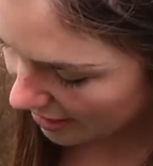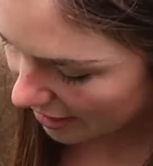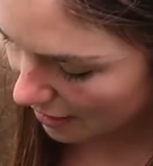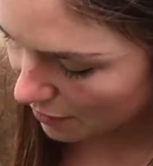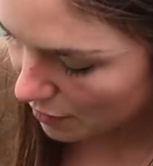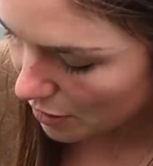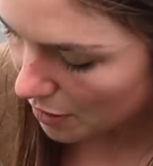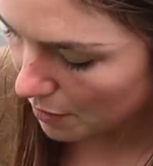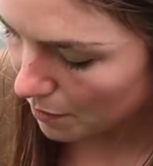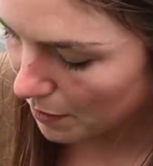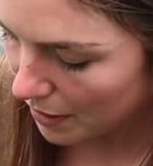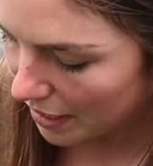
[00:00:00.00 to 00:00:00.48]

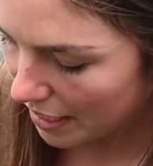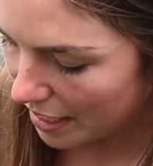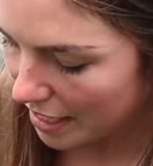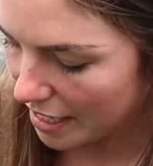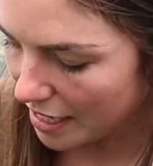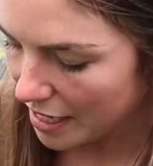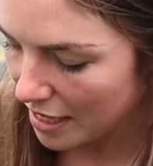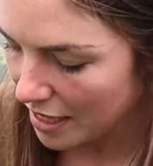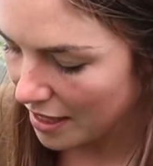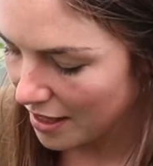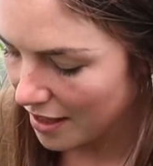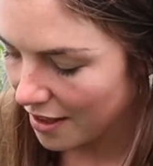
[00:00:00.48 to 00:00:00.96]
seem to
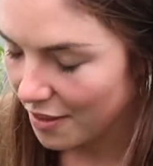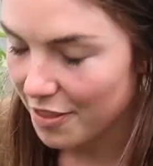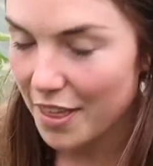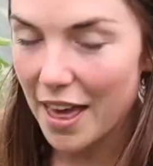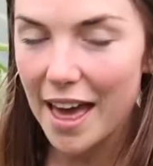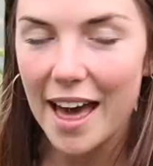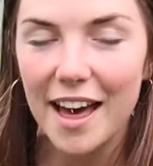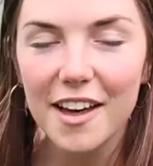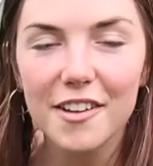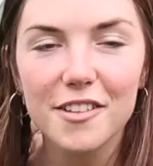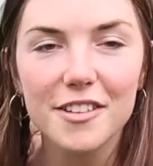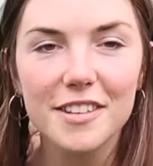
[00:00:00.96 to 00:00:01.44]
be the
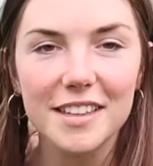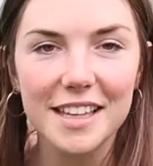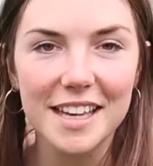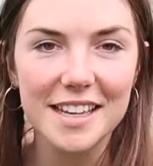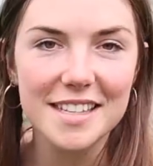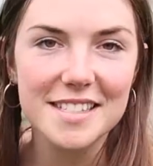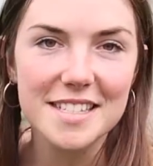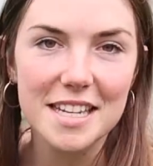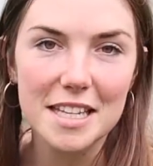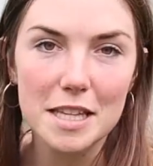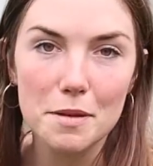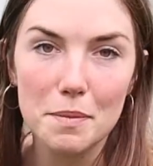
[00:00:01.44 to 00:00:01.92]

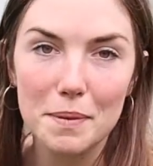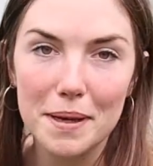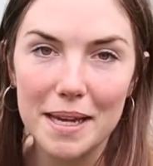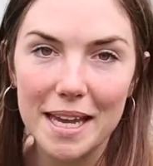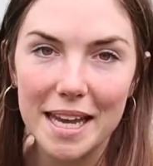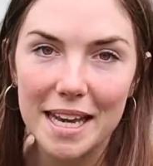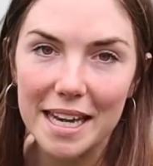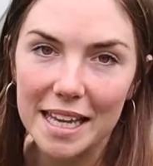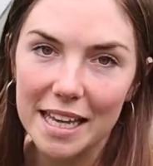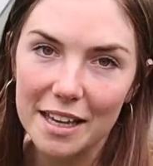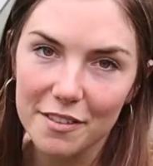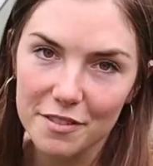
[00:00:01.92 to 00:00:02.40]
healthiest at the
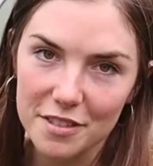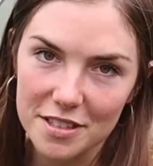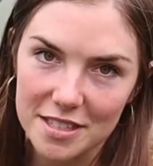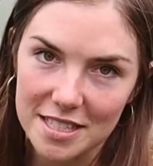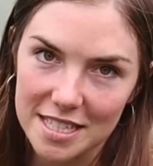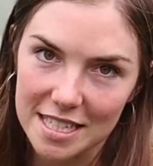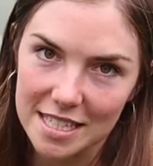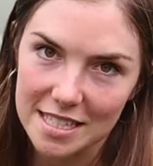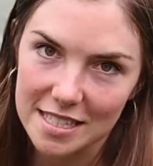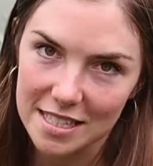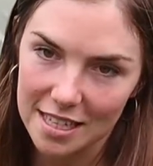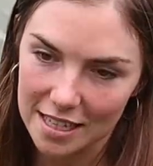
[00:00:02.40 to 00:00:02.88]
beginning of the
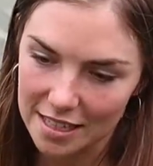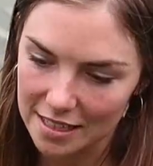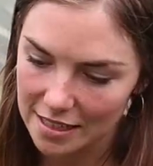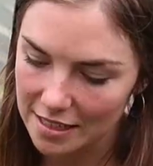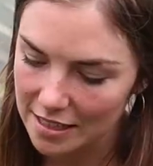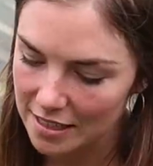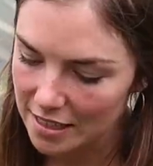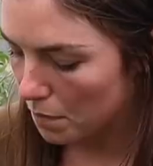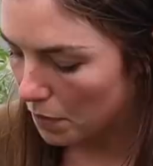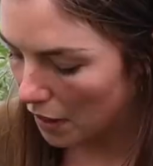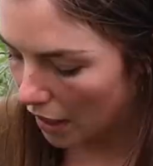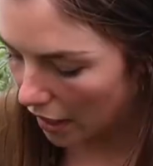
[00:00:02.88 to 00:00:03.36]
season.
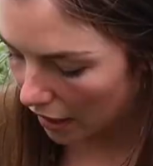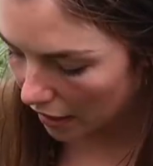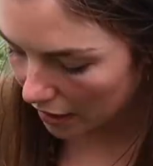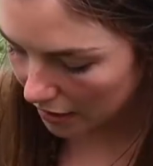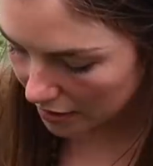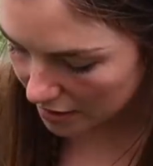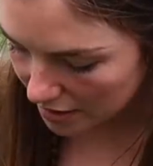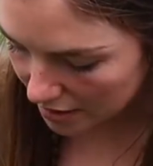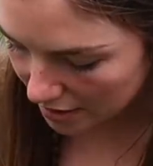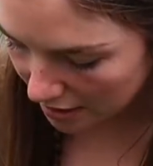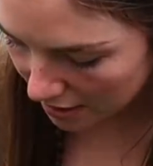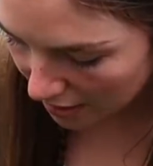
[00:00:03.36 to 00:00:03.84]

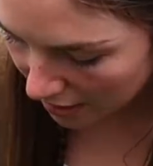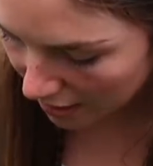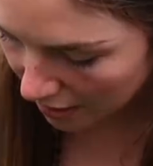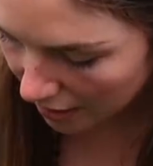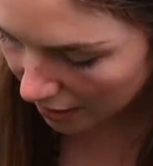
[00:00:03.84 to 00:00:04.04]
But